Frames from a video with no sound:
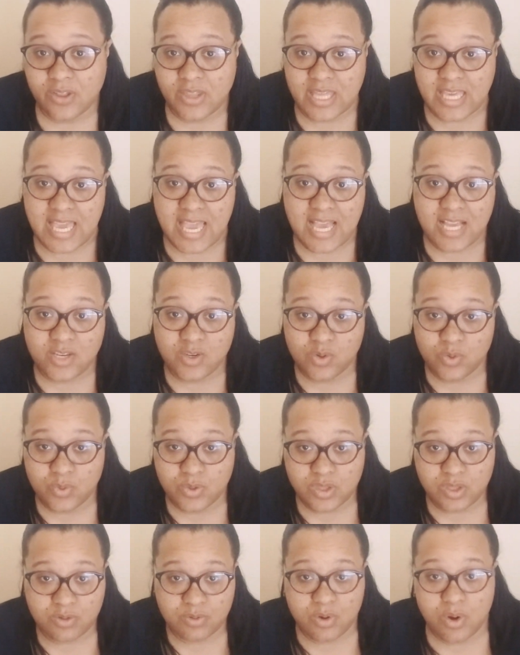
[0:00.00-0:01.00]
or they can't do it
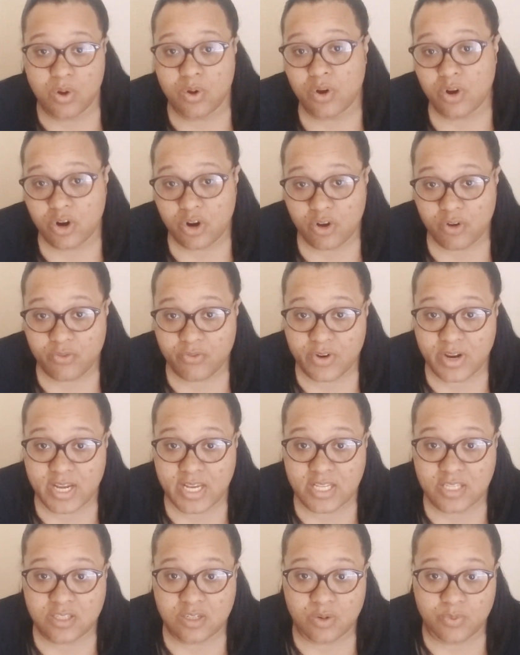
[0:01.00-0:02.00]
with their own girlfriends